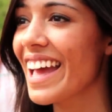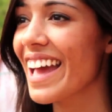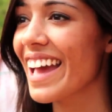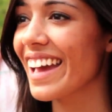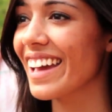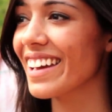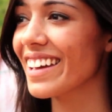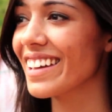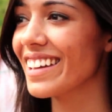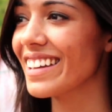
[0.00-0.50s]

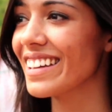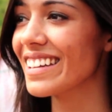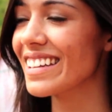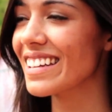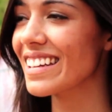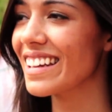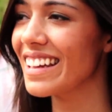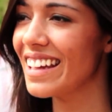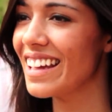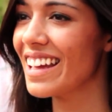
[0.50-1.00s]
and
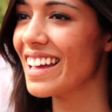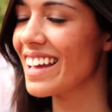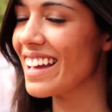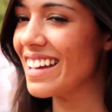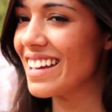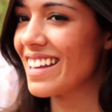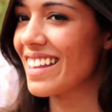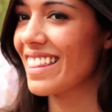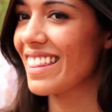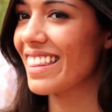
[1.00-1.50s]

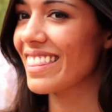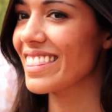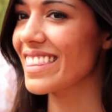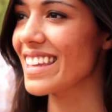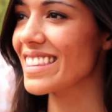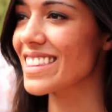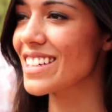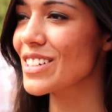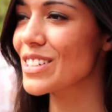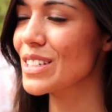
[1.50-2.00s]

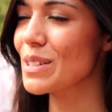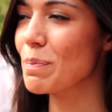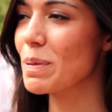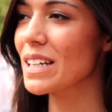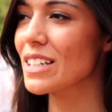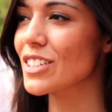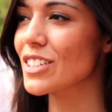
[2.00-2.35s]
that there's a big